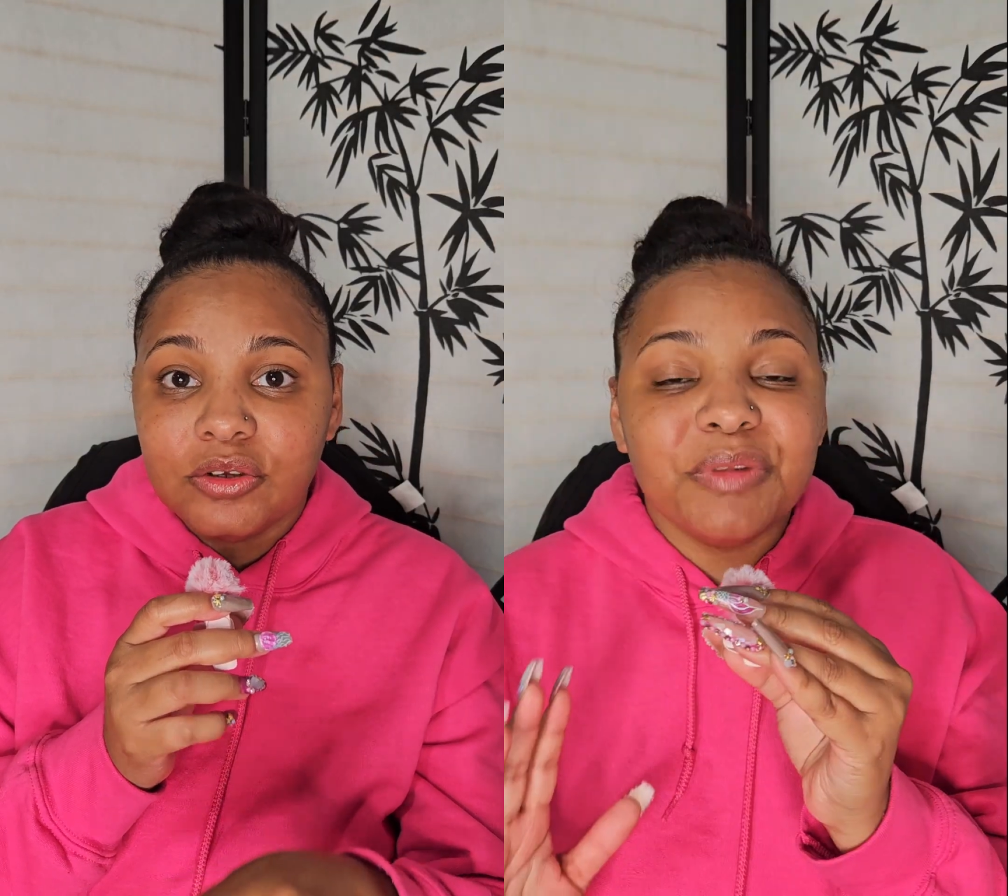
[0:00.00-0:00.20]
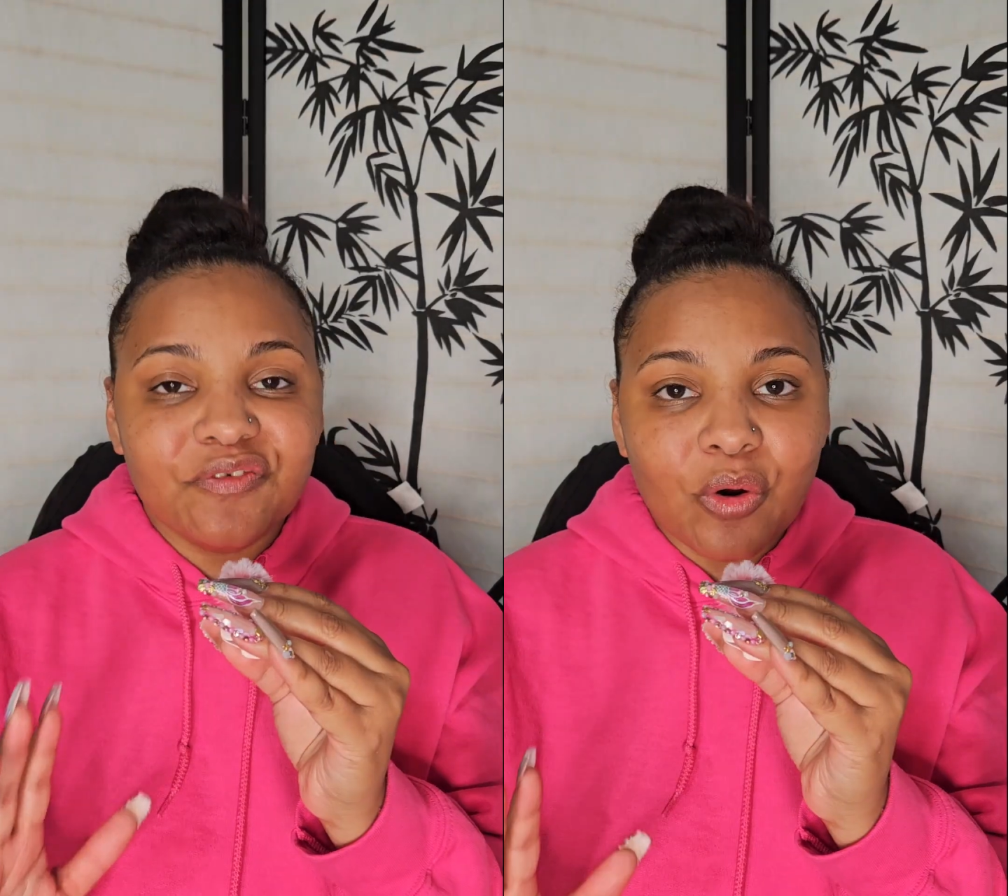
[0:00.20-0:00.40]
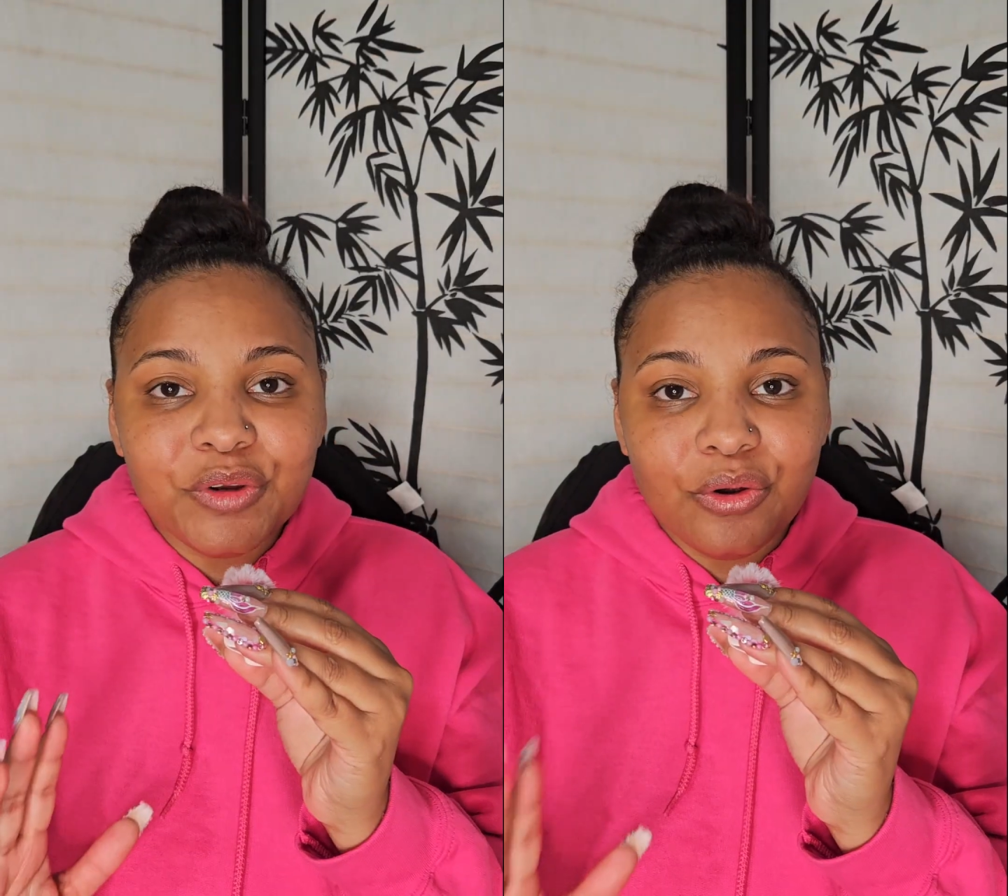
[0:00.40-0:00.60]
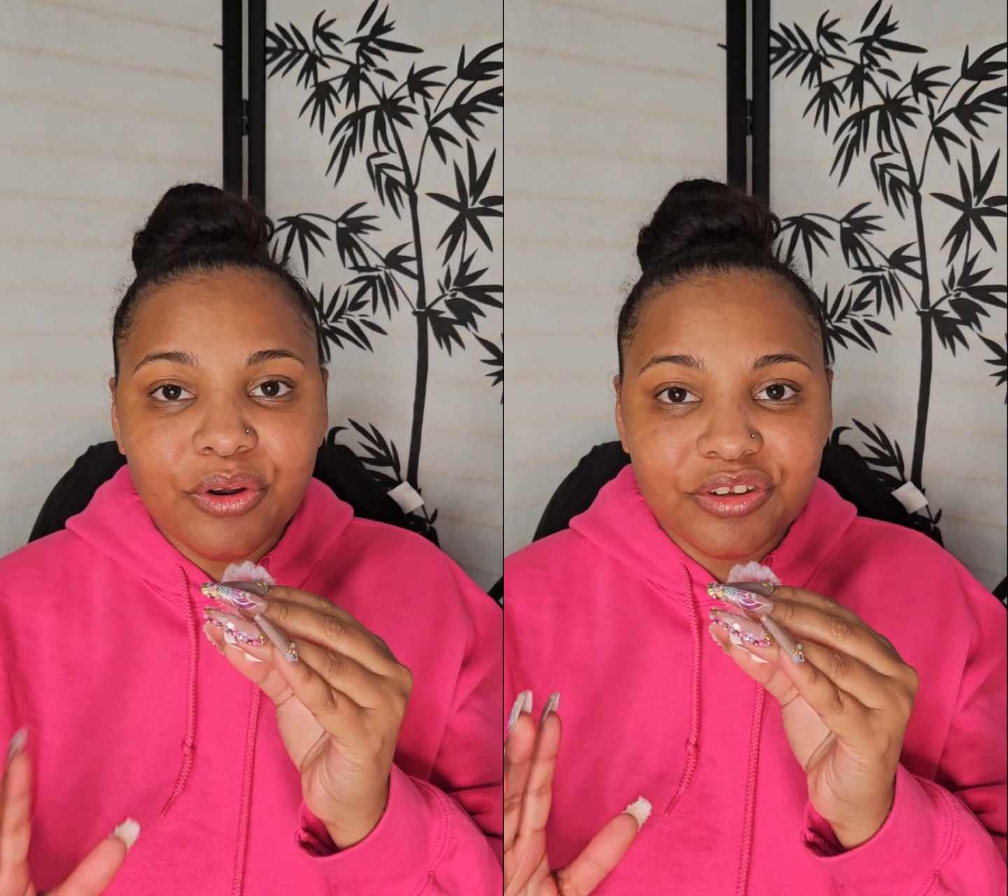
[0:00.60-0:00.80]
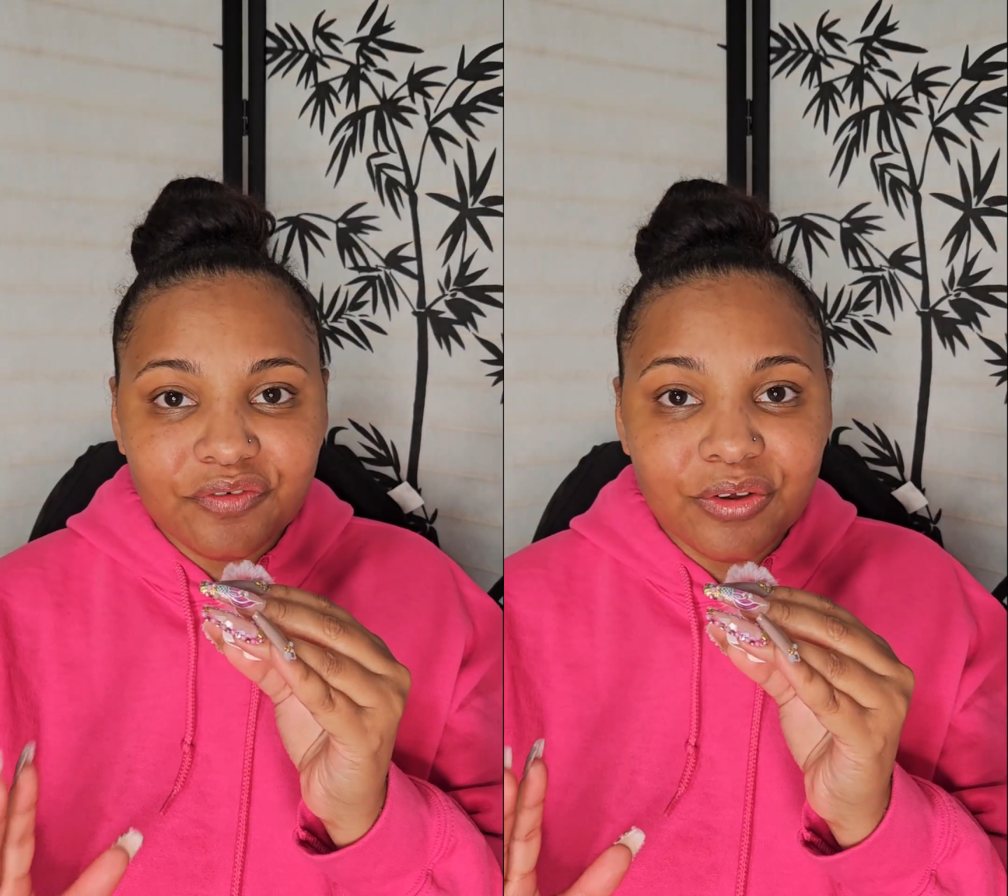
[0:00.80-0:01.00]
Before we go
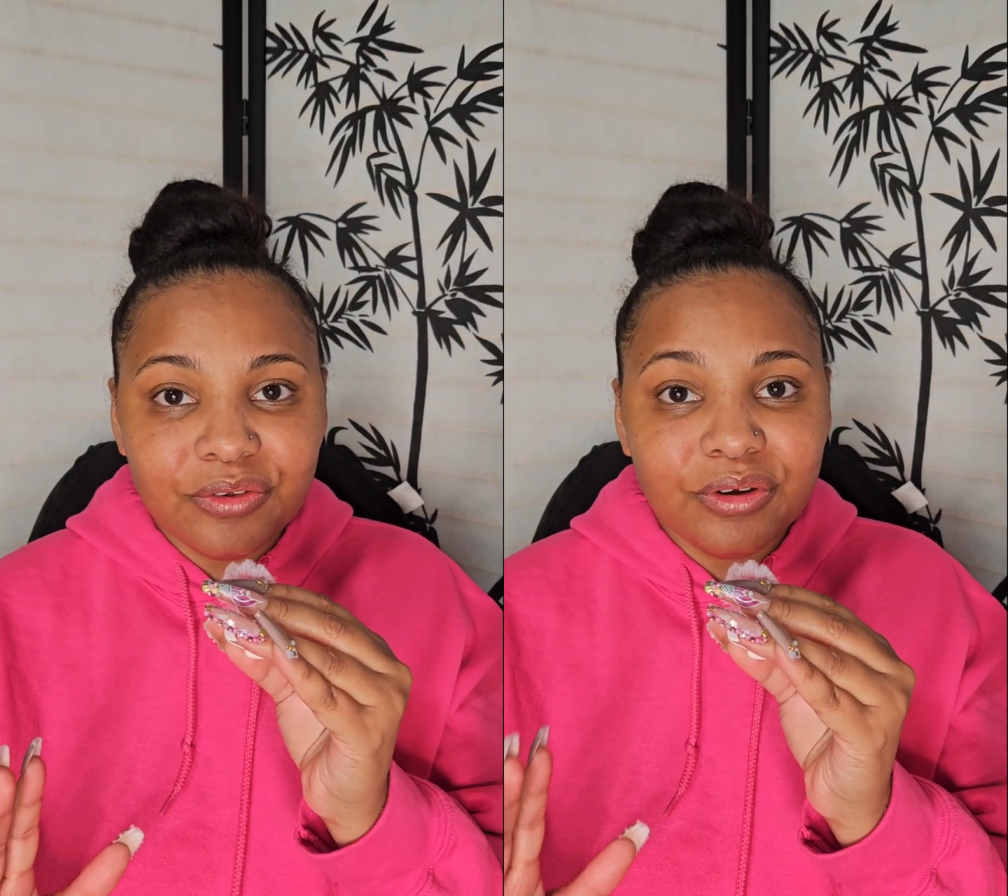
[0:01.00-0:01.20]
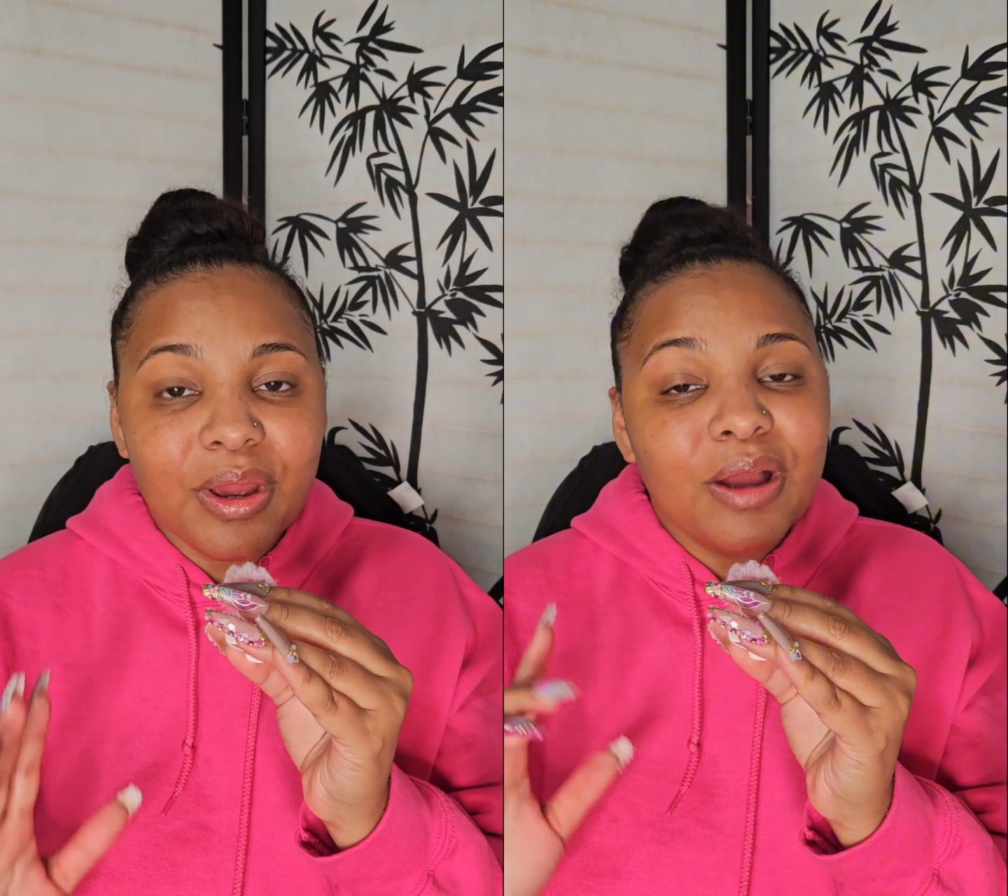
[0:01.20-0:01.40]
any further,